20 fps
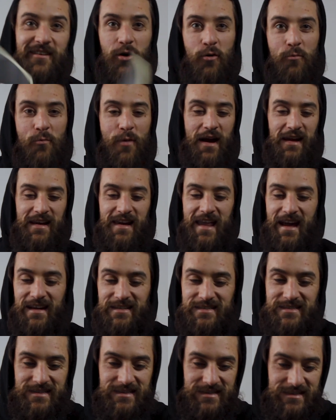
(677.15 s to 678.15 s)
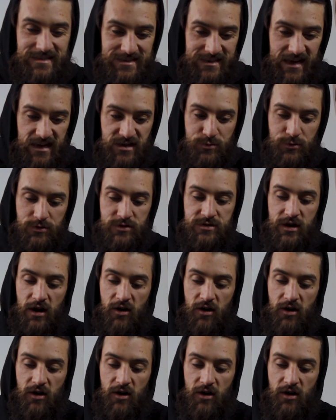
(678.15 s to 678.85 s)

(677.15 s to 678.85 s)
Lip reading: on my next sketchbooks.